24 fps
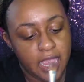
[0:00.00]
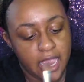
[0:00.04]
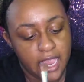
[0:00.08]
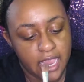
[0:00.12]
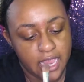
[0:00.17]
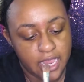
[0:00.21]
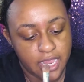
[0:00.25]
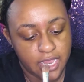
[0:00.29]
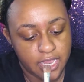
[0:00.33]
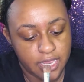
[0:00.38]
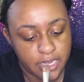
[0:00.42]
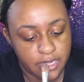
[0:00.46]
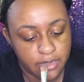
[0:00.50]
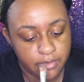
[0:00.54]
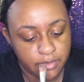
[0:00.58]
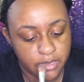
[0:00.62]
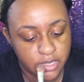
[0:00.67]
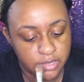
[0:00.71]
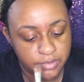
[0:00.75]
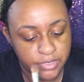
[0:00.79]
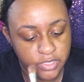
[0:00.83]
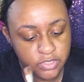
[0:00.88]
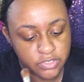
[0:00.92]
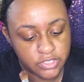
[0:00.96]
and I'm going to
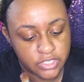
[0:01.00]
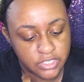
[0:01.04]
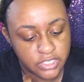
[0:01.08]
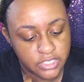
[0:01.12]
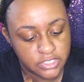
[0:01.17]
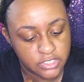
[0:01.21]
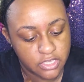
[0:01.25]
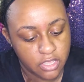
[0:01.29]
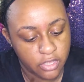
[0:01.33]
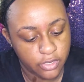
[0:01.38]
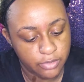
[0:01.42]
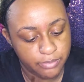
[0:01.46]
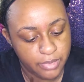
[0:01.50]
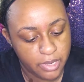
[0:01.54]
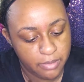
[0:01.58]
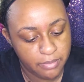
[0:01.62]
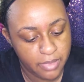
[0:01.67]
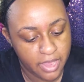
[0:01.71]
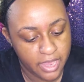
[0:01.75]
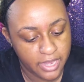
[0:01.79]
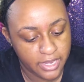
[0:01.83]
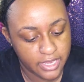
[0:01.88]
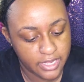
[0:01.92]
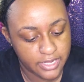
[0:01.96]
be using this color by
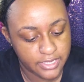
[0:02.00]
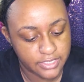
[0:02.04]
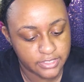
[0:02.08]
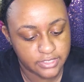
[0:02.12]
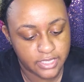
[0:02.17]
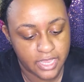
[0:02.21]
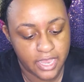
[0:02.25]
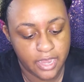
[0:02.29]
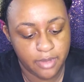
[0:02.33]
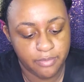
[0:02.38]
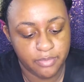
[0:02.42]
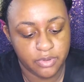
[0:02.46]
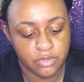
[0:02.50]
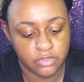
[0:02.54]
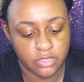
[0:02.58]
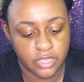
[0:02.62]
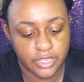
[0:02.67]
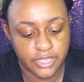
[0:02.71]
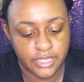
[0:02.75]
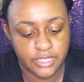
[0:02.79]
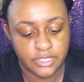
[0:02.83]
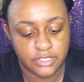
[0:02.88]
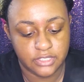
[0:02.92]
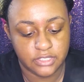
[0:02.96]
MAC. It is Amber
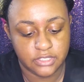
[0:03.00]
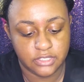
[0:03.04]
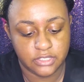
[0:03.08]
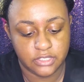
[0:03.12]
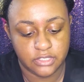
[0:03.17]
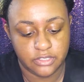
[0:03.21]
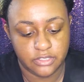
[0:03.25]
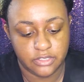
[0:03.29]
Lights.